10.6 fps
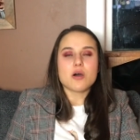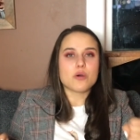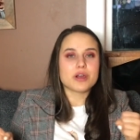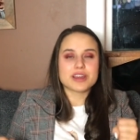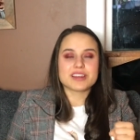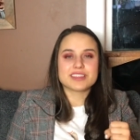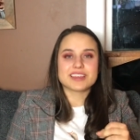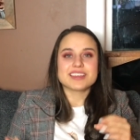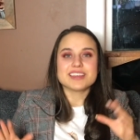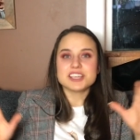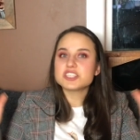or
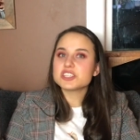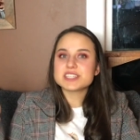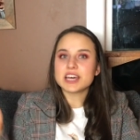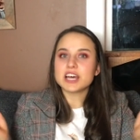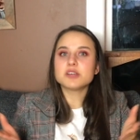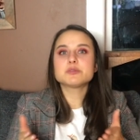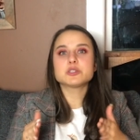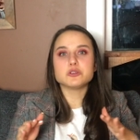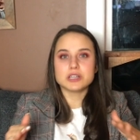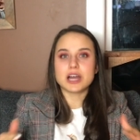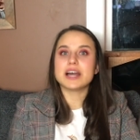anything. It just helps
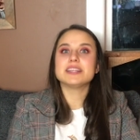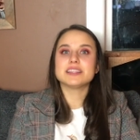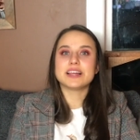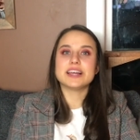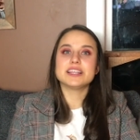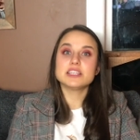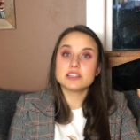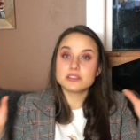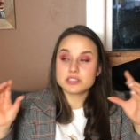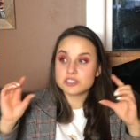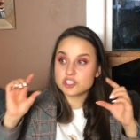to guide the line.
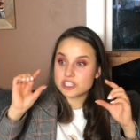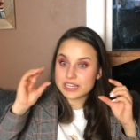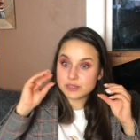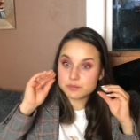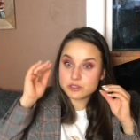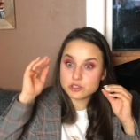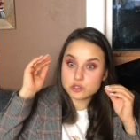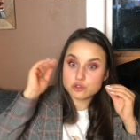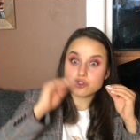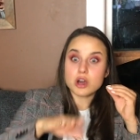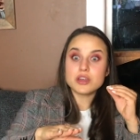It just helps to
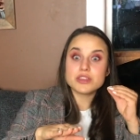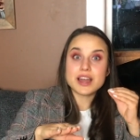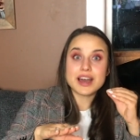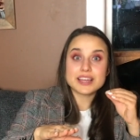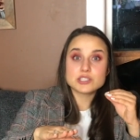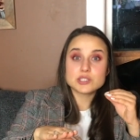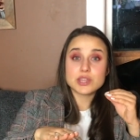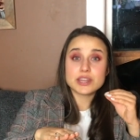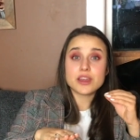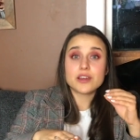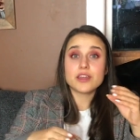draw the eye to
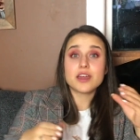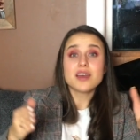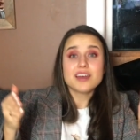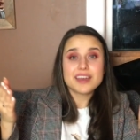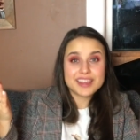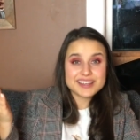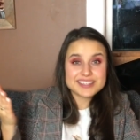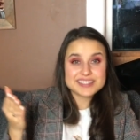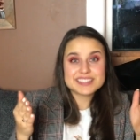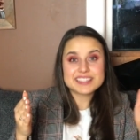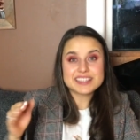that area and
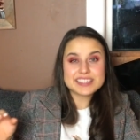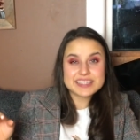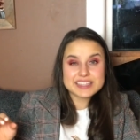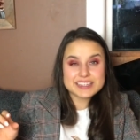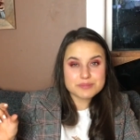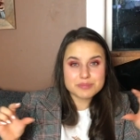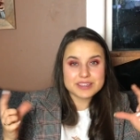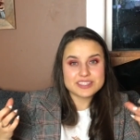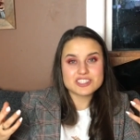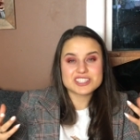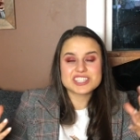just a little
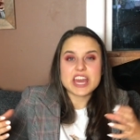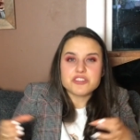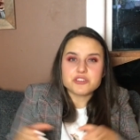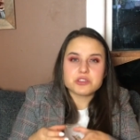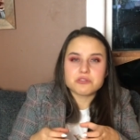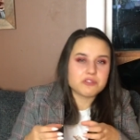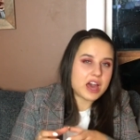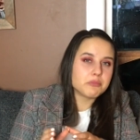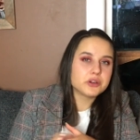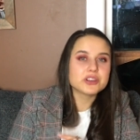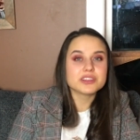bit, just gather the
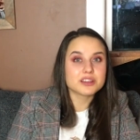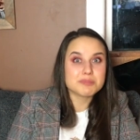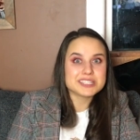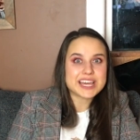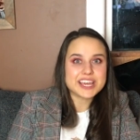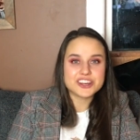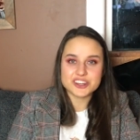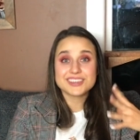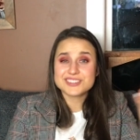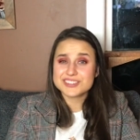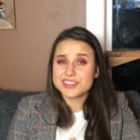fabric a little bit tighter.
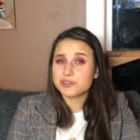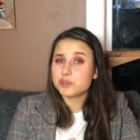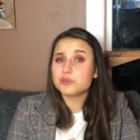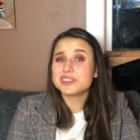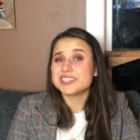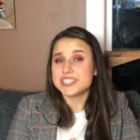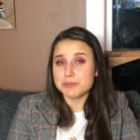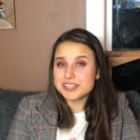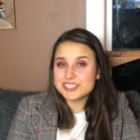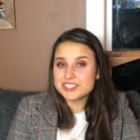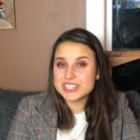Here's another view of the
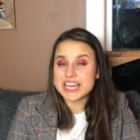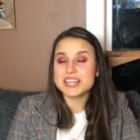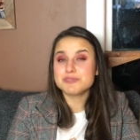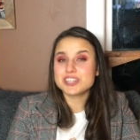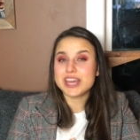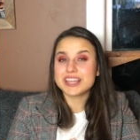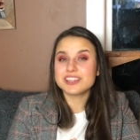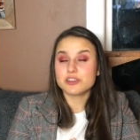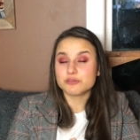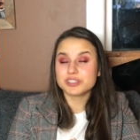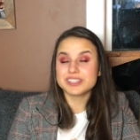denim jacket,
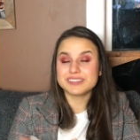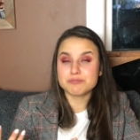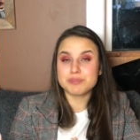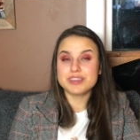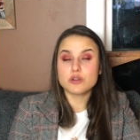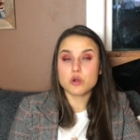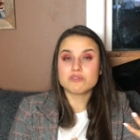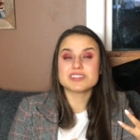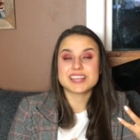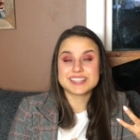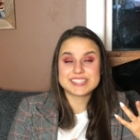a really big
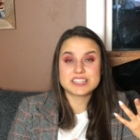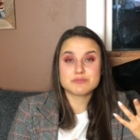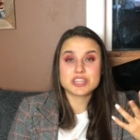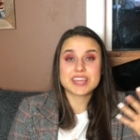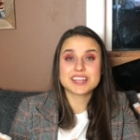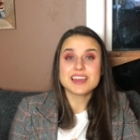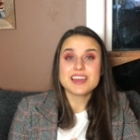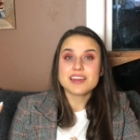oversized denim jacket.